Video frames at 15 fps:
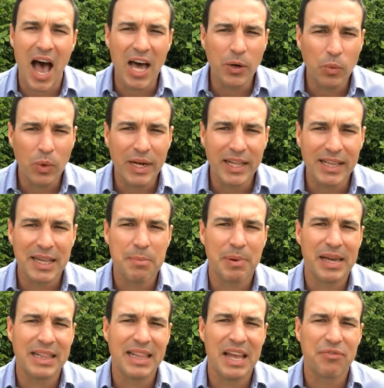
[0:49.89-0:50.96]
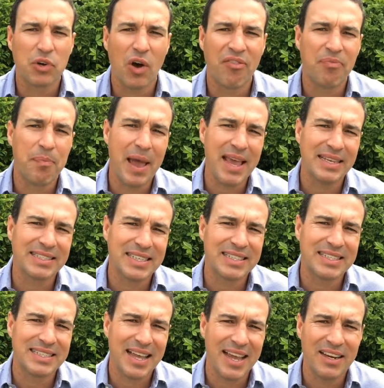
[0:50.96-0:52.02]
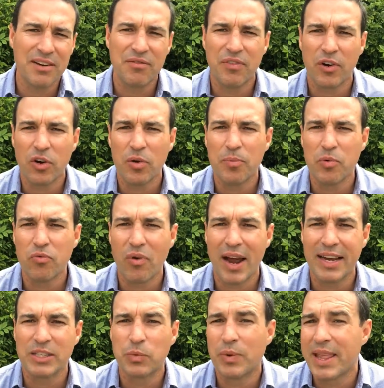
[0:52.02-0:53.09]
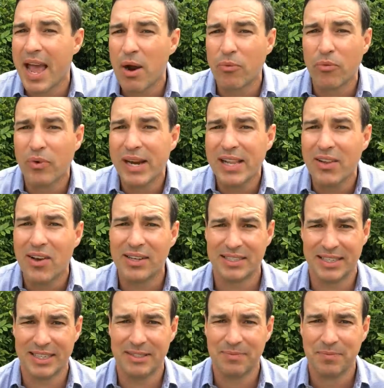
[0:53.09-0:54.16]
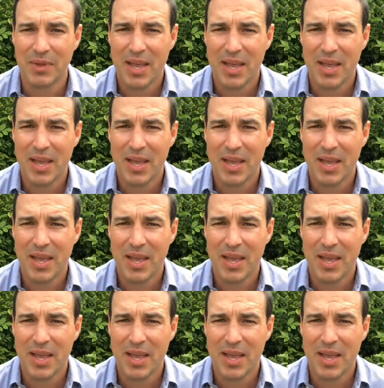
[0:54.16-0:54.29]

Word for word: unwittingly being left off banks' standard variable rates without realising it.